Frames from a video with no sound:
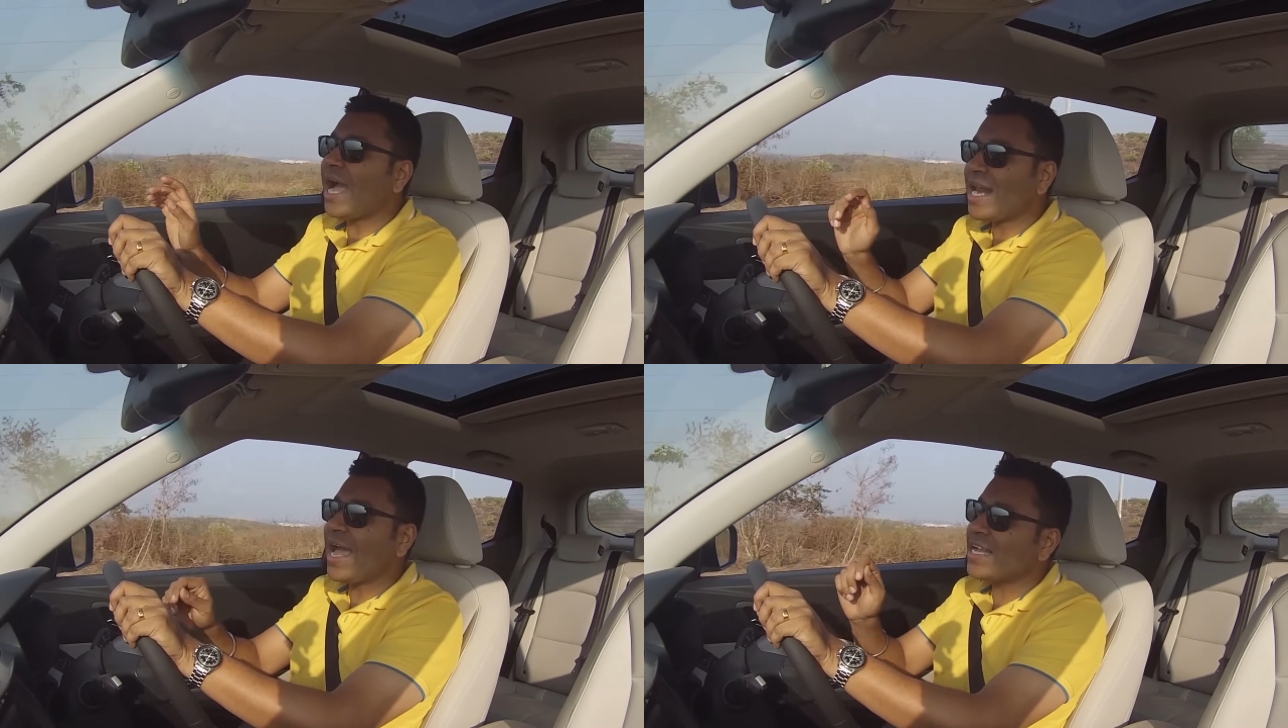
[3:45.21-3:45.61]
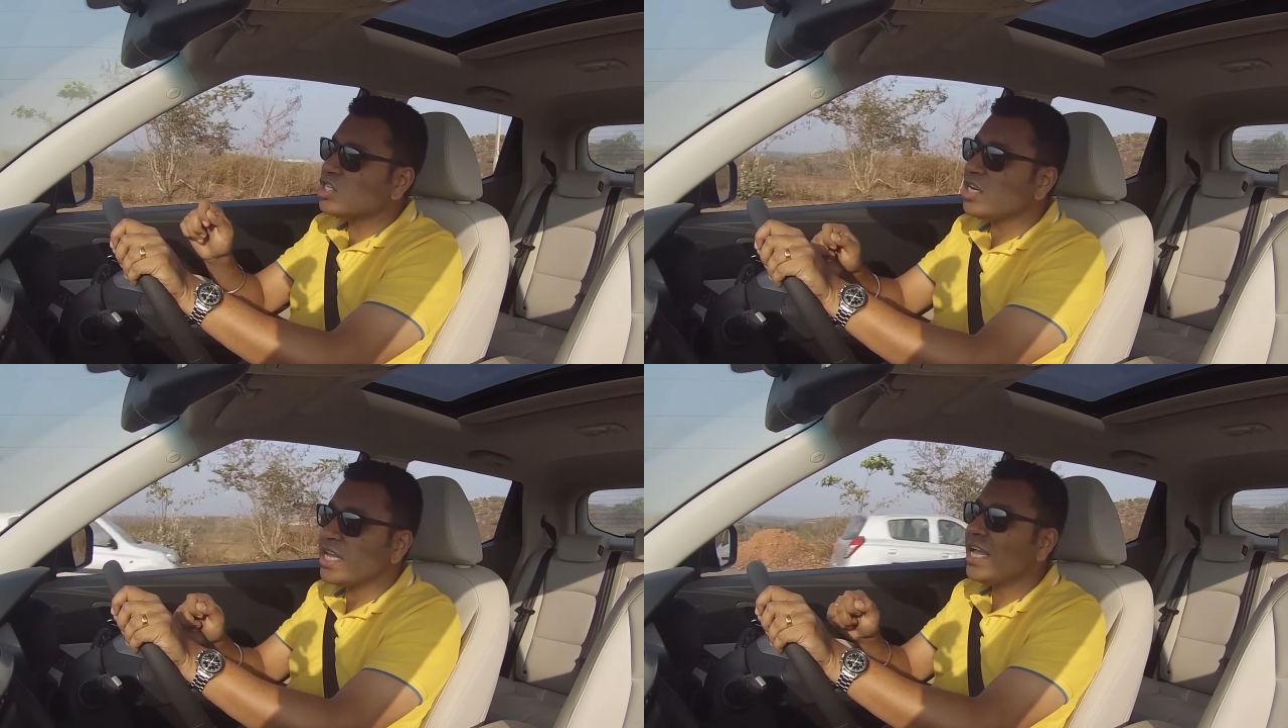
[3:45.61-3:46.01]
and
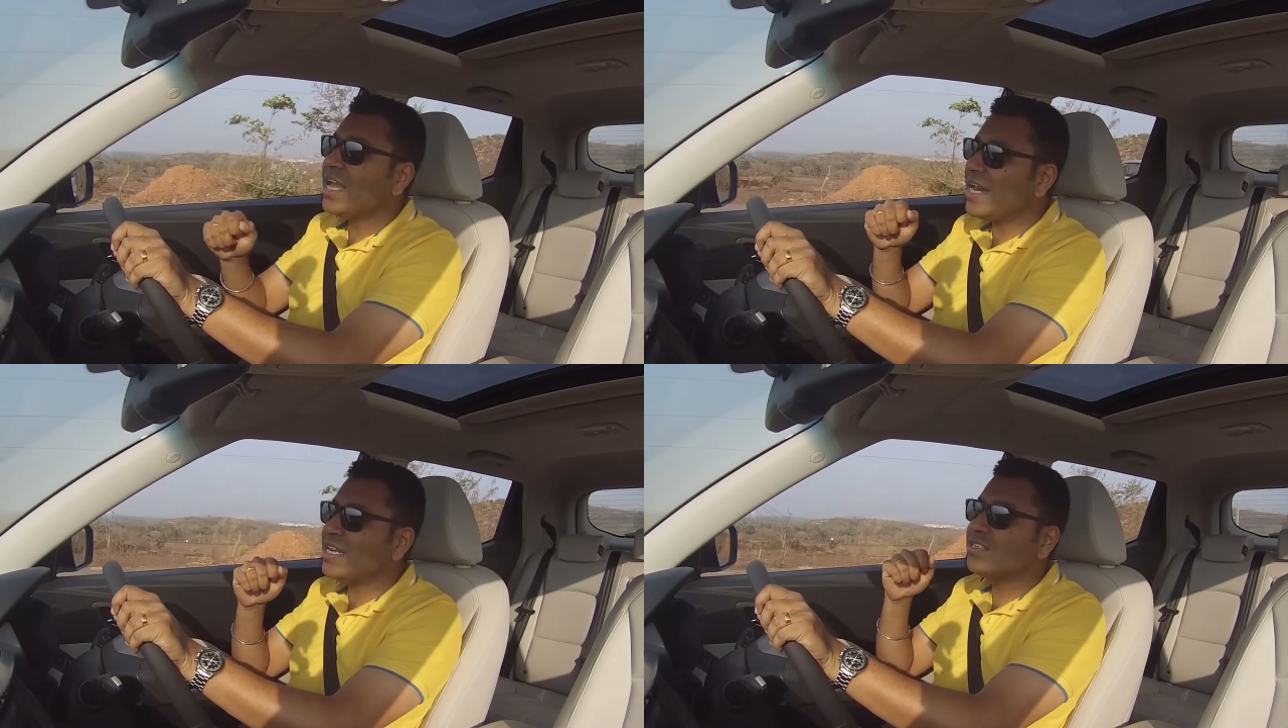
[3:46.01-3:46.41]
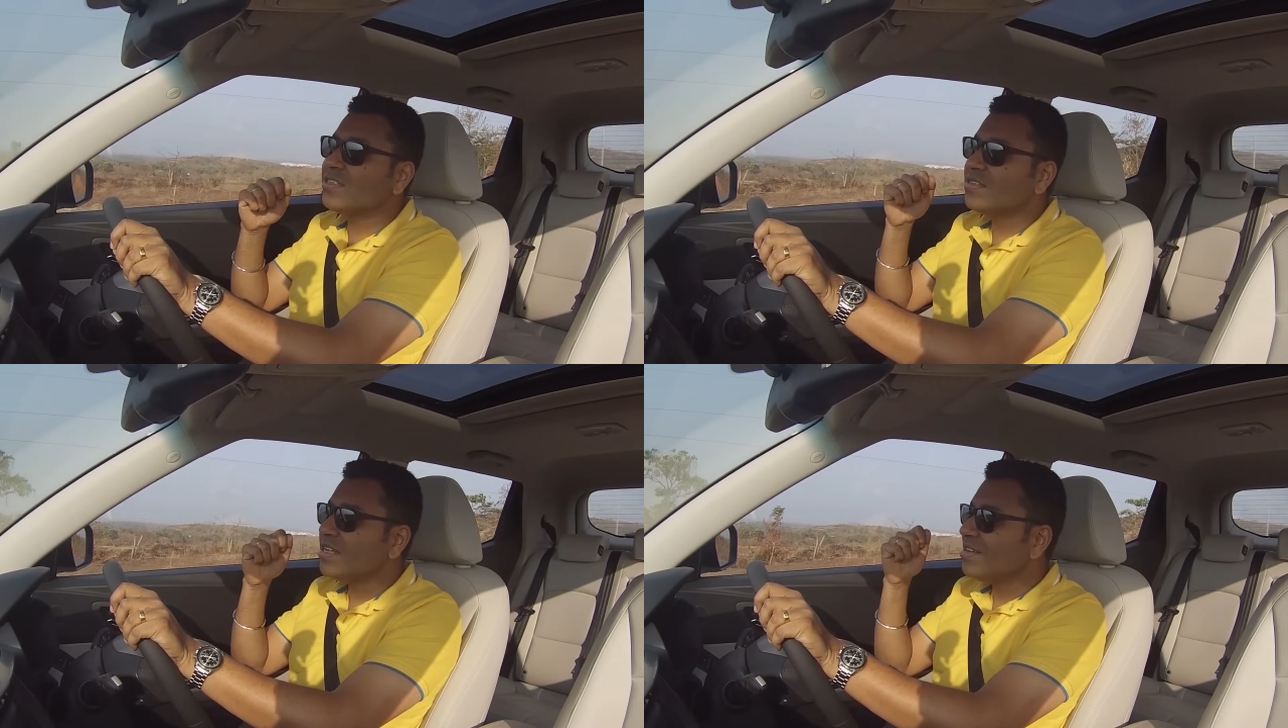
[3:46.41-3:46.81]
actually it
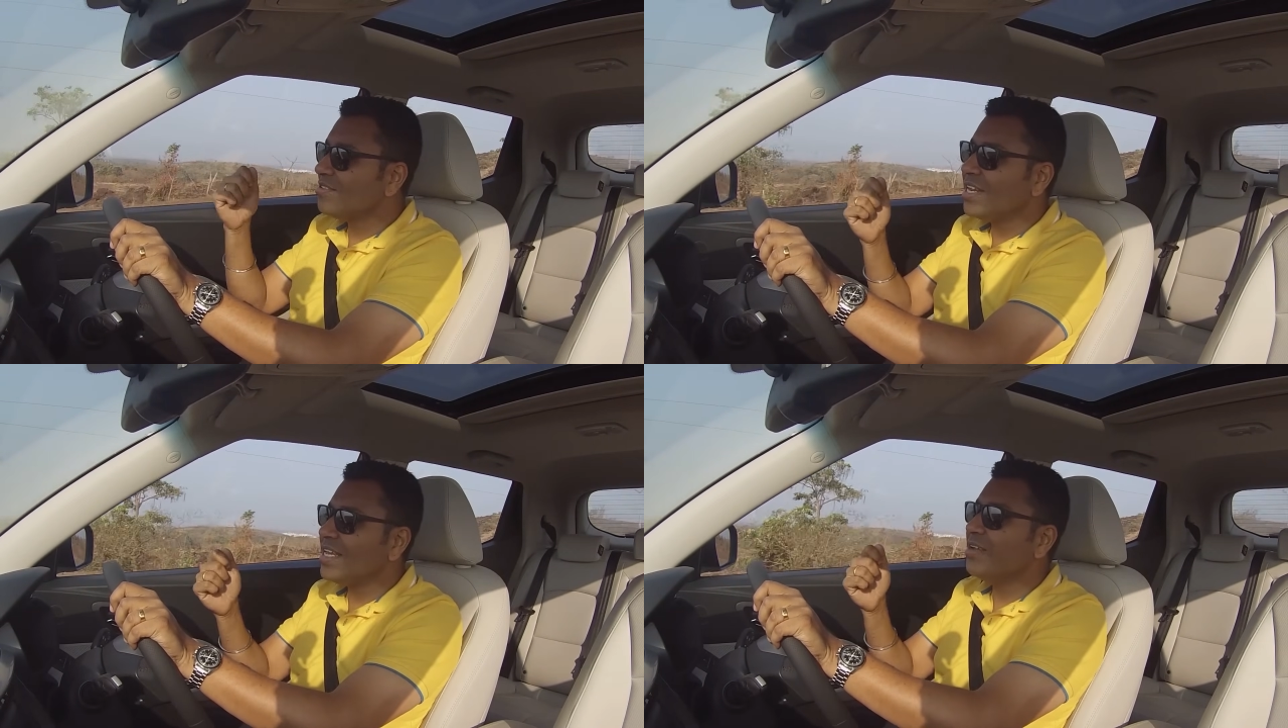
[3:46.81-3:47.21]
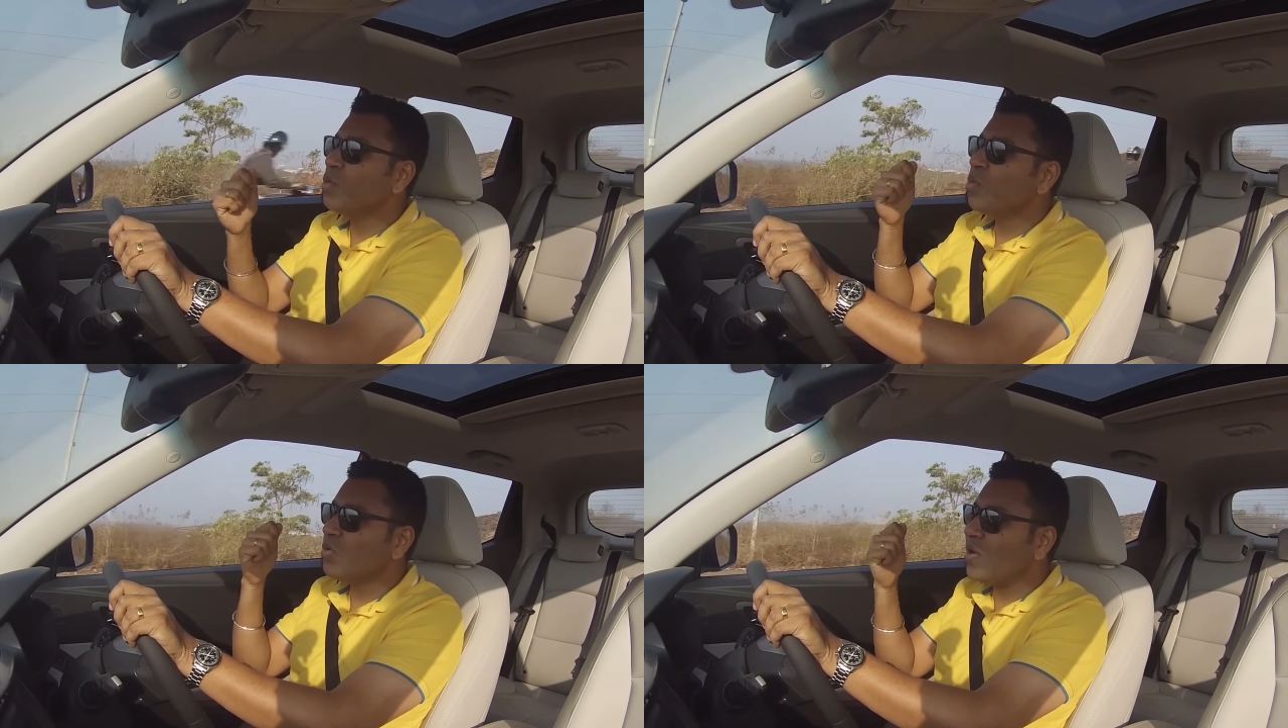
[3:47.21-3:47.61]
is
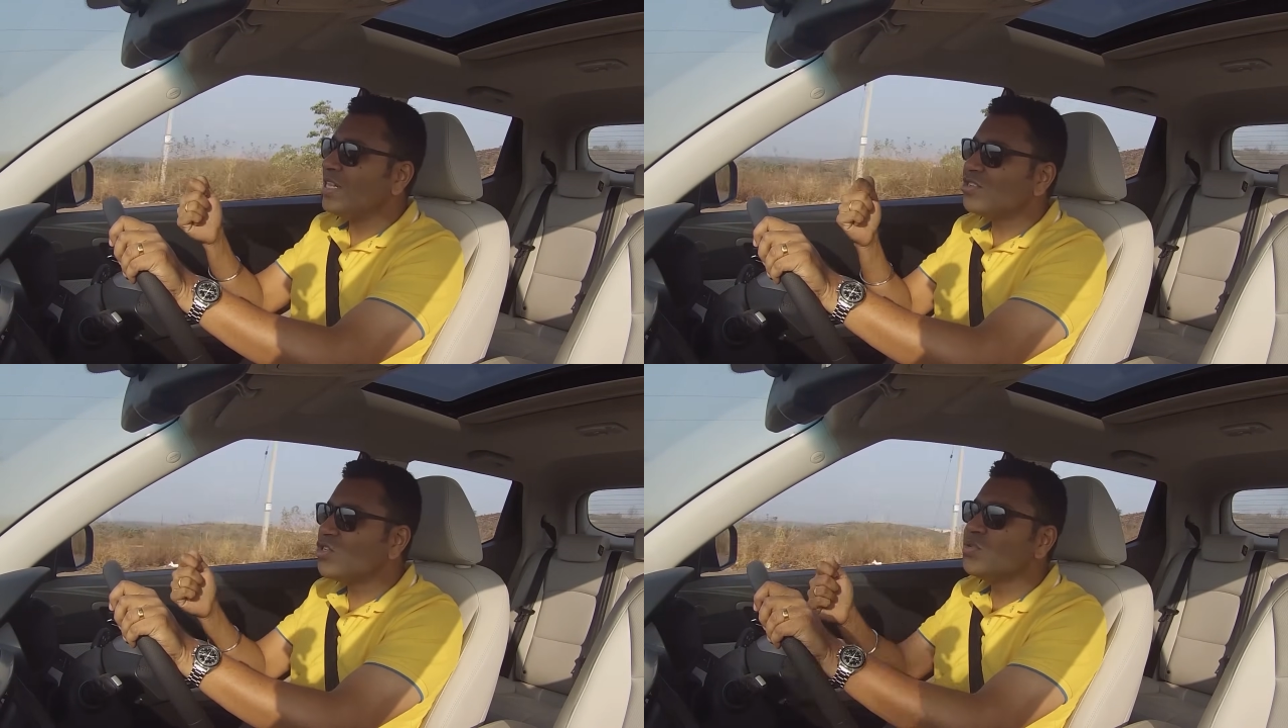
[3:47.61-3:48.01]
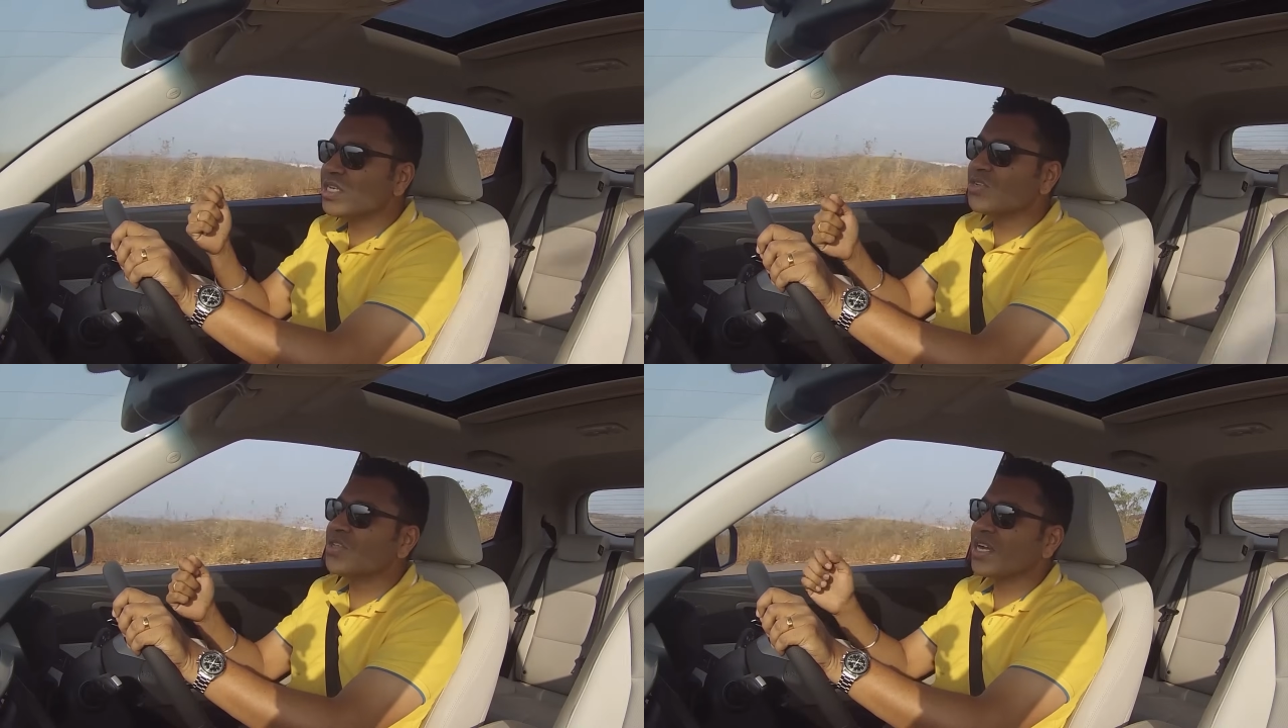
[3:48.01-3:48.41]
really well
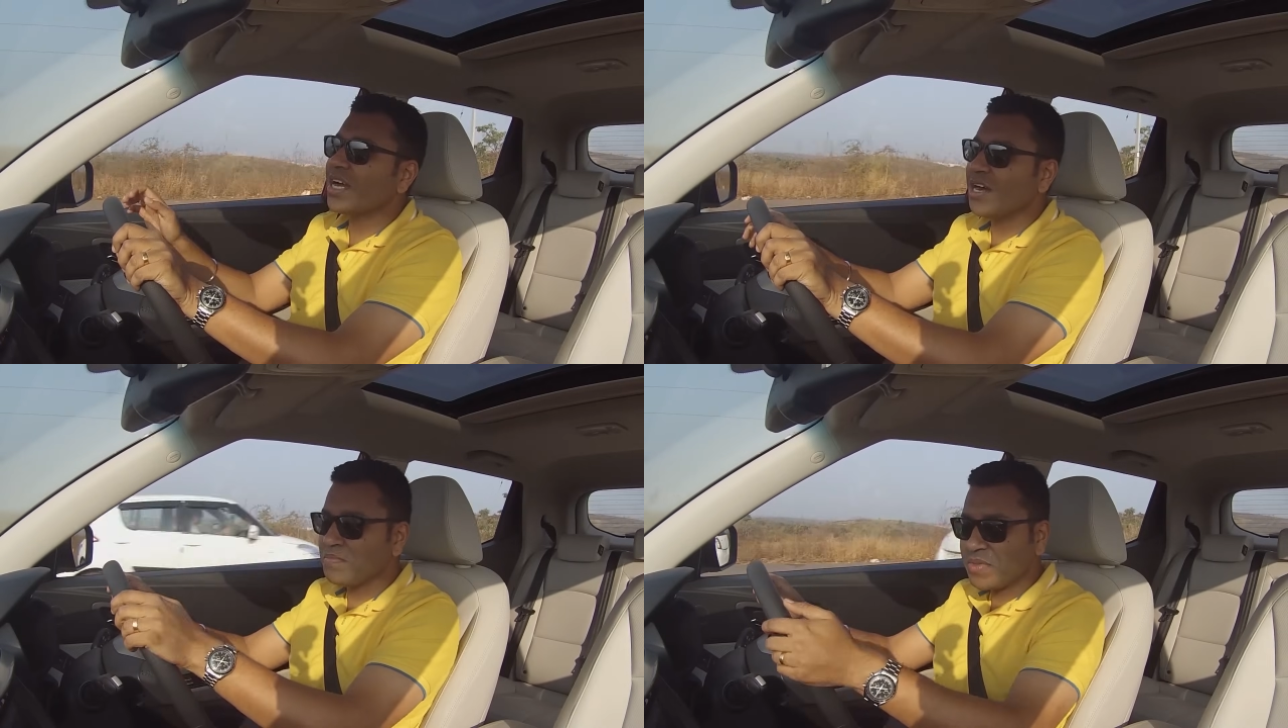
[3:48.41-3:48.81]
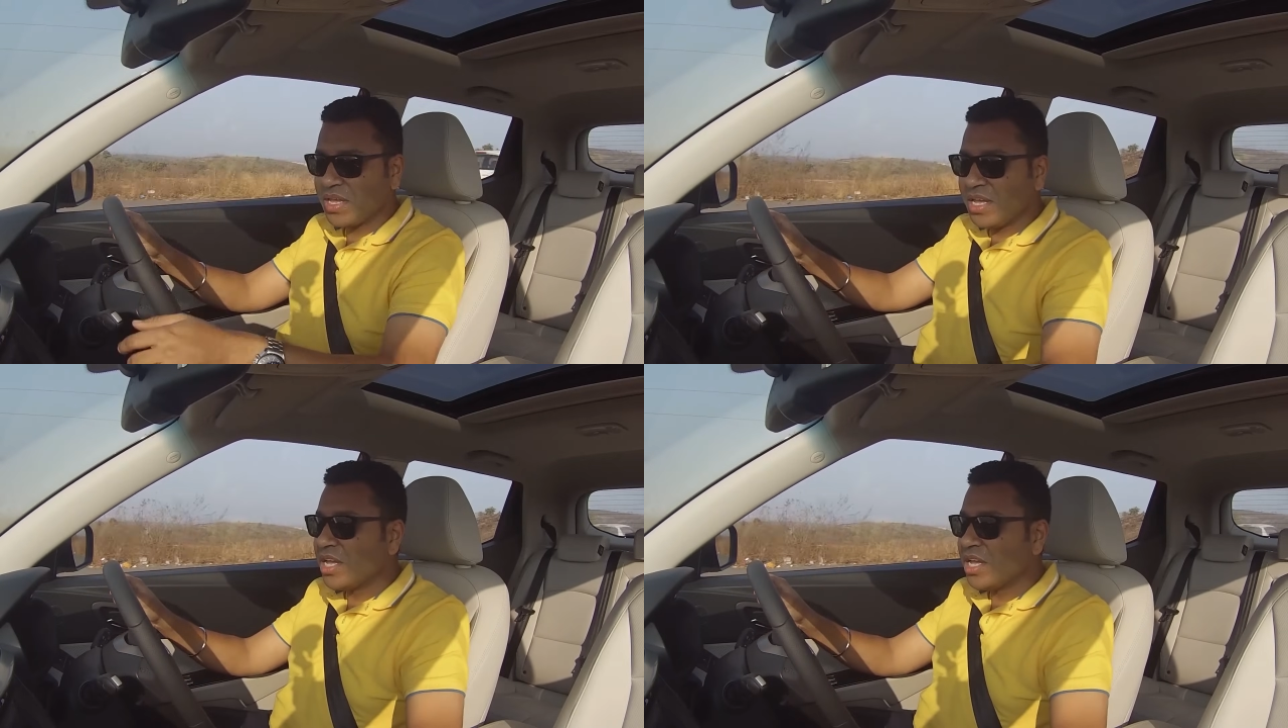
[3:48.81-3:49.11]
suited to the car.